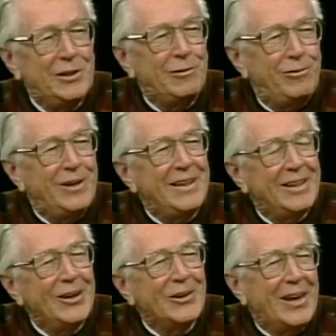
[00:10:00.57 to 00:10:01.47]
still
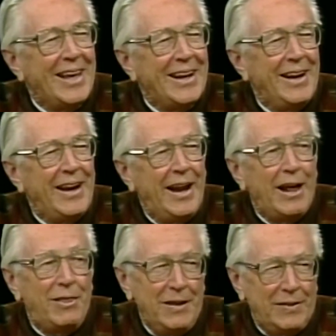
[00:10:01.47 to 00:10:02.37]
fun to look at.
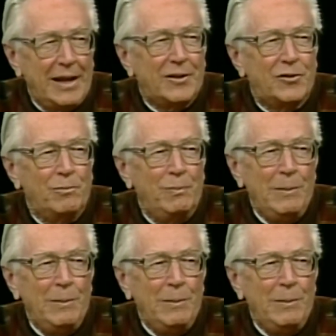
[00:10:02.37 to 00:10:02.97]
And I think that's